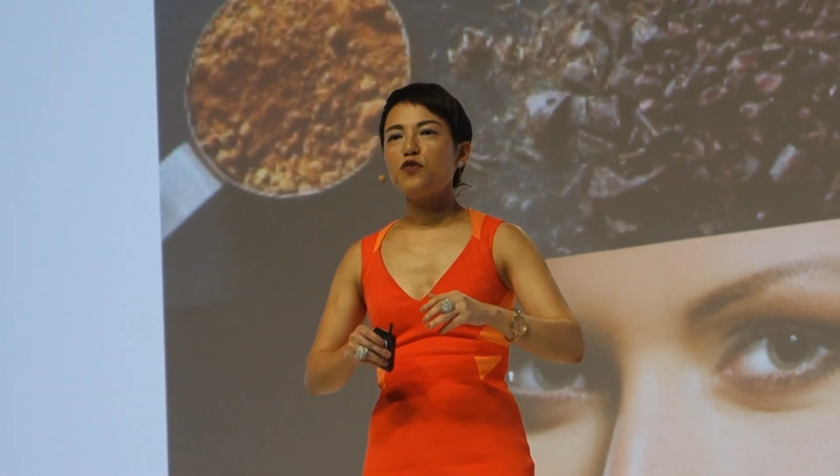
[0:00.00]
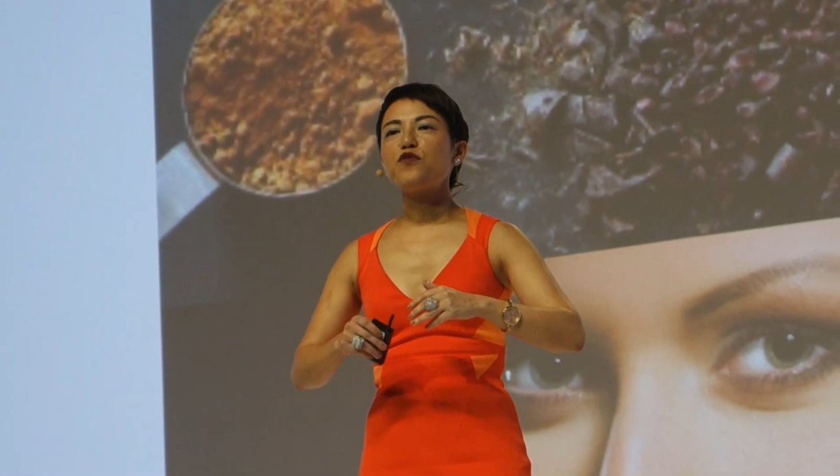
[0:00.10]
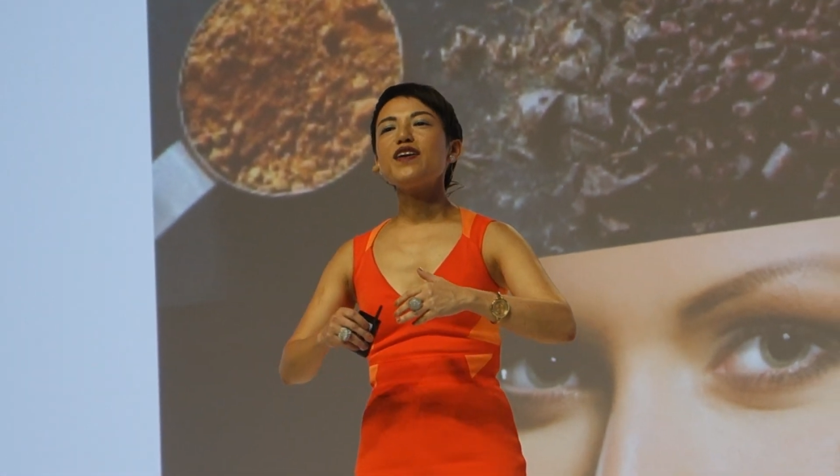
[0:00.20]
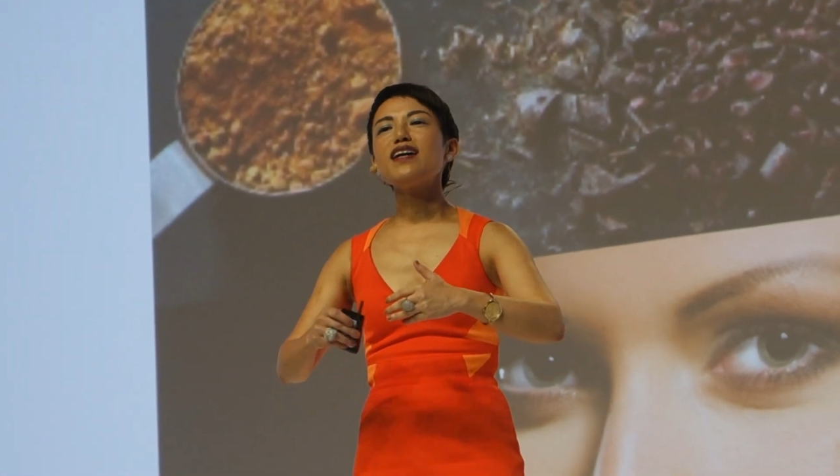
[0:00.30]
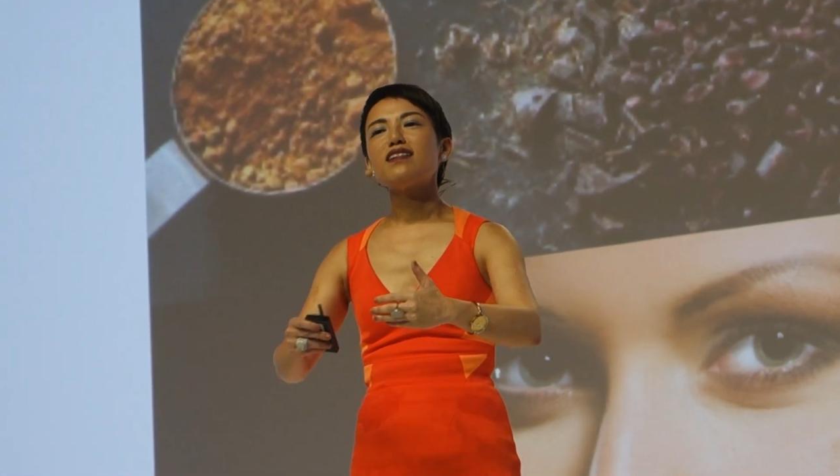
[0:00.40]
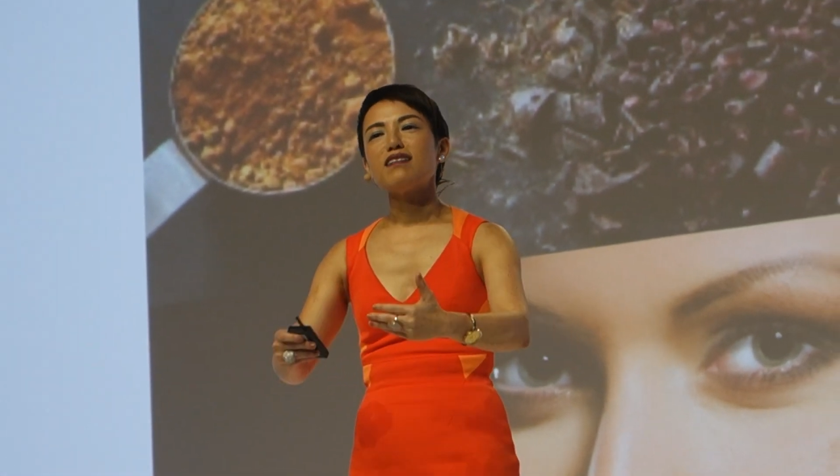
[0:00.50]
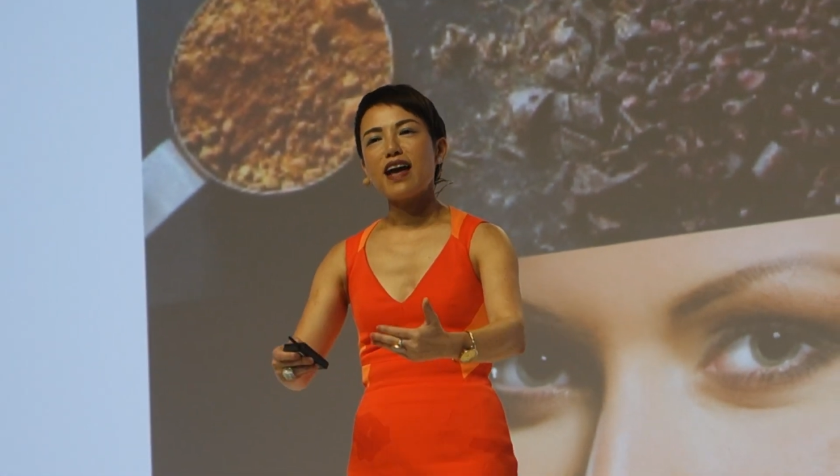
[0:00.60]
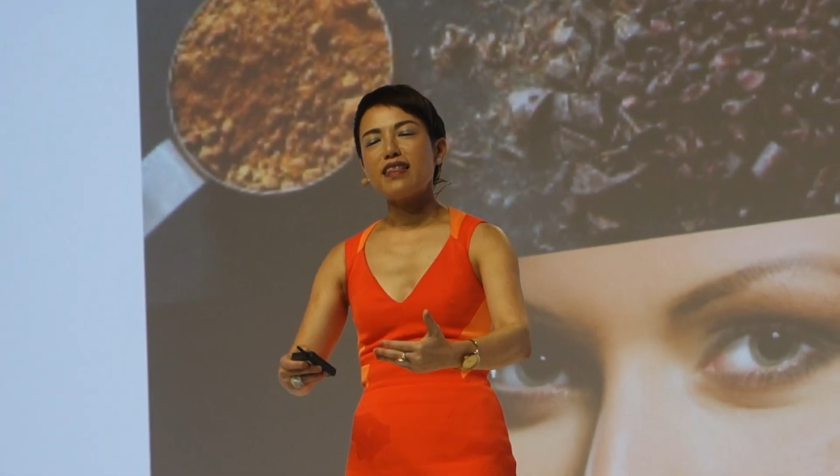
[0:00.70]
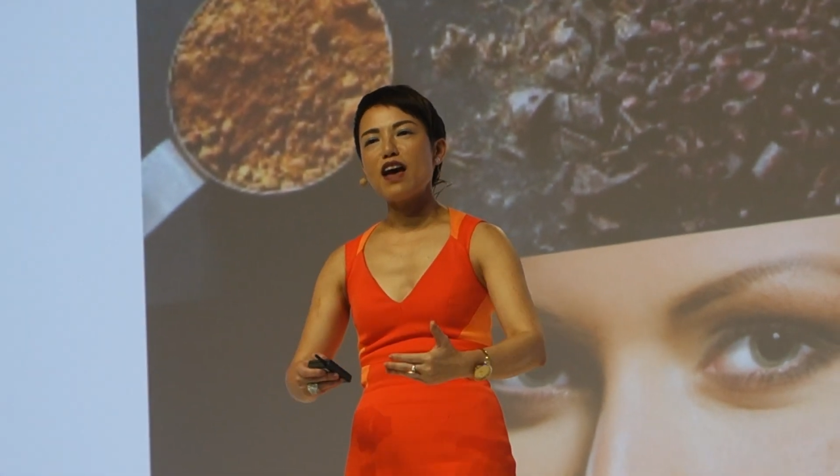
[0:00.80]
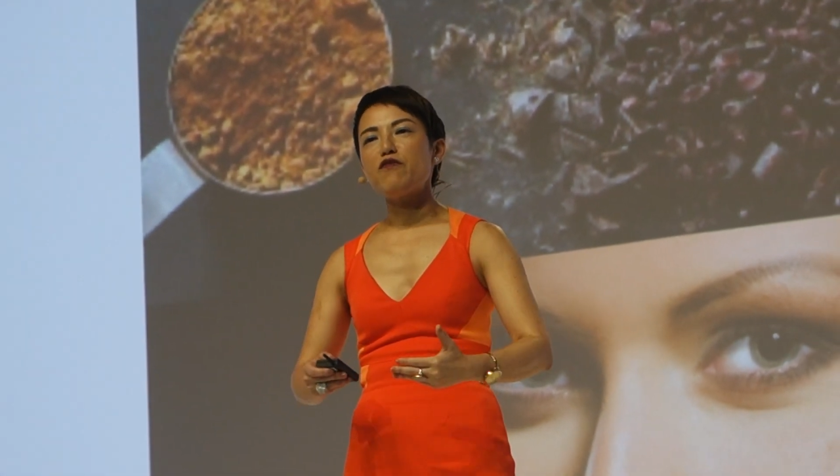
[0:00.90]
feel
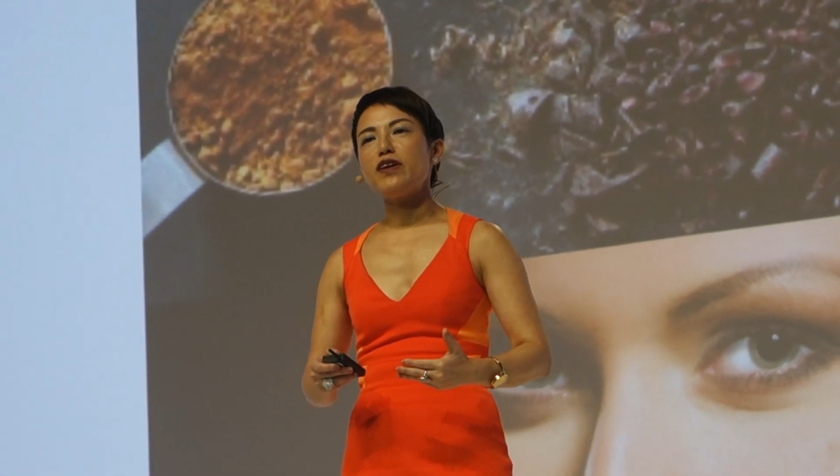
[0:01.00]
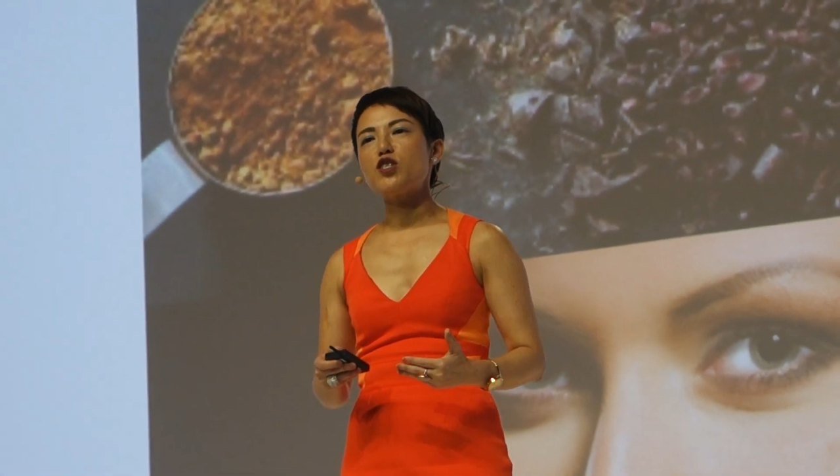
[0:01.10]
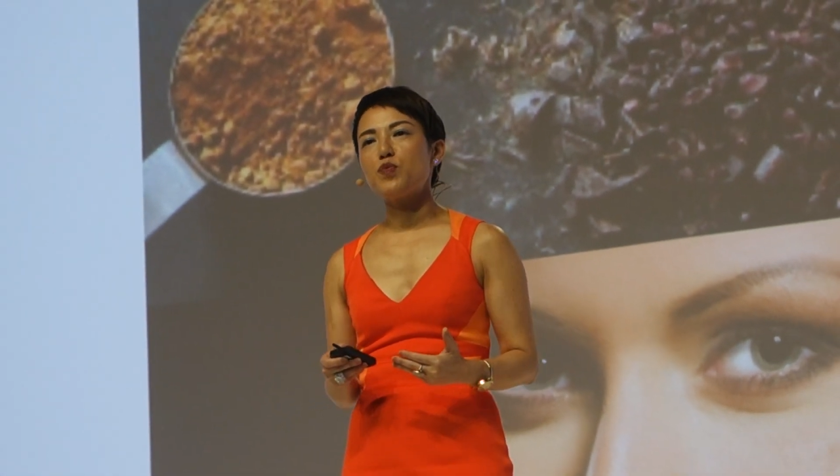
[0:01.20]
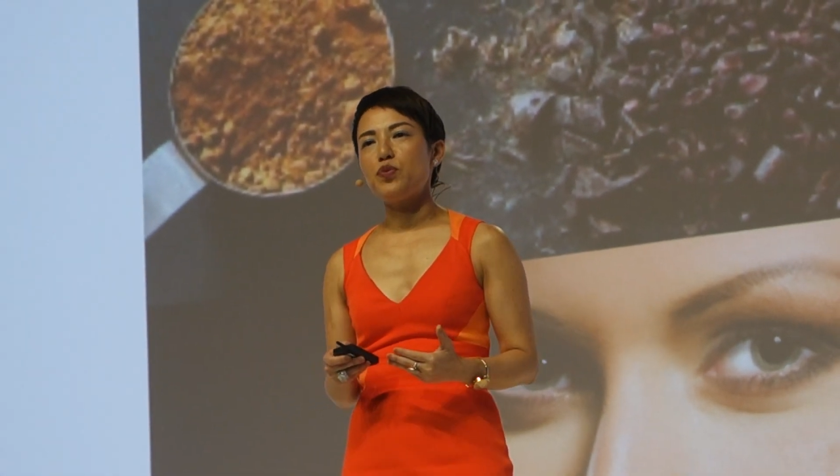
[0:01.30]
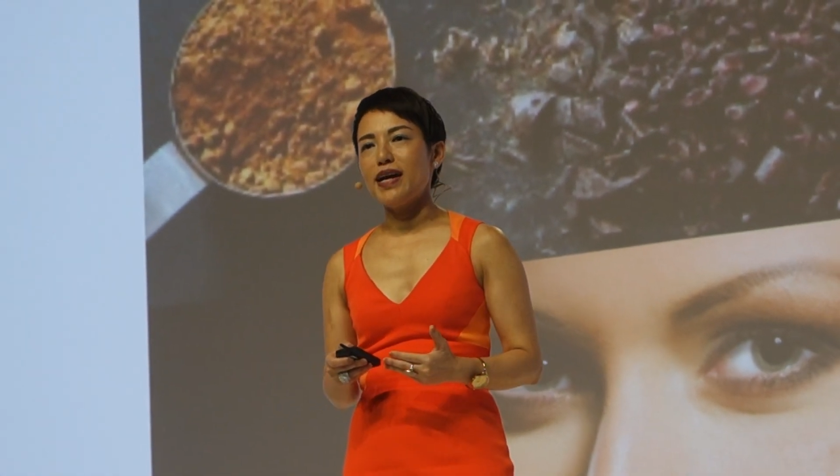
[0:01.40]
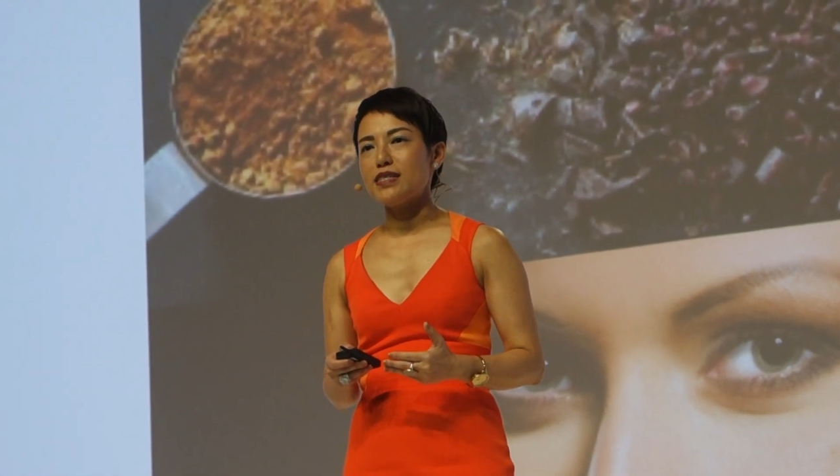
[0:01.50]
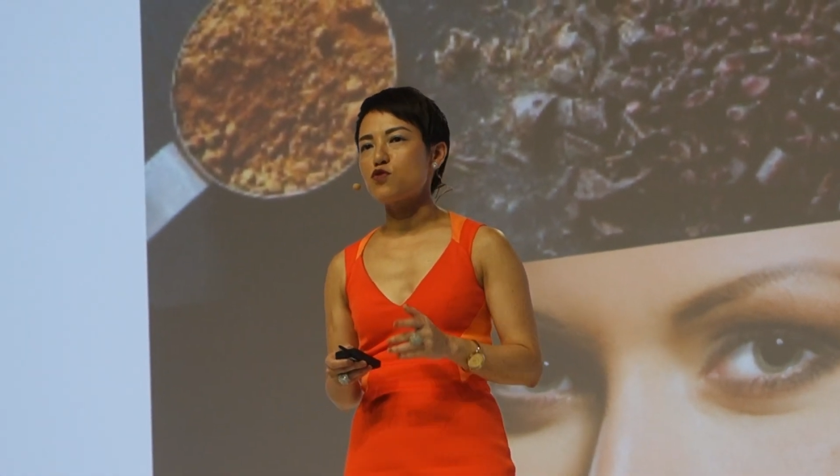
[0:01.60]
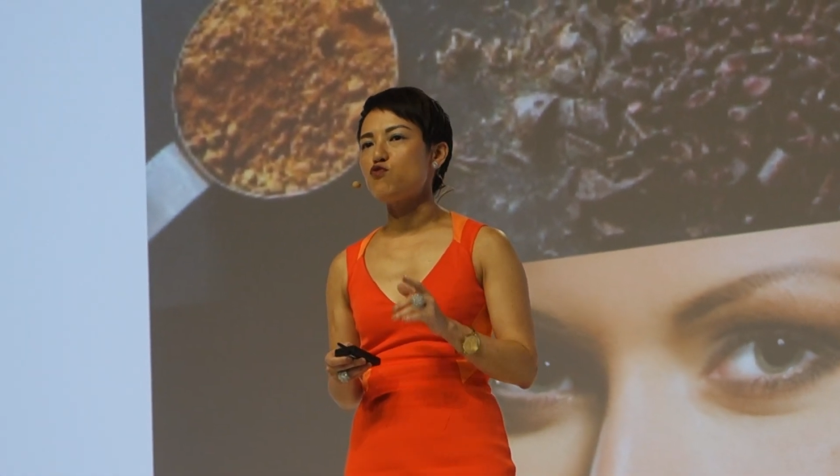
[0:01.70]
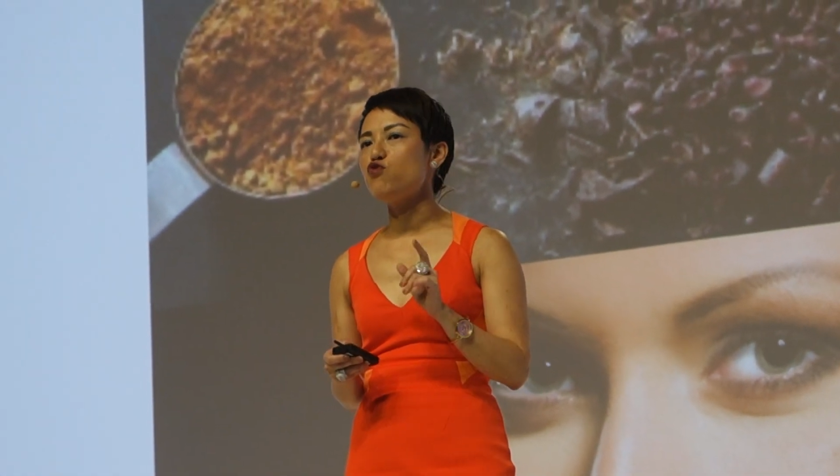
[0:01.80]
an average brand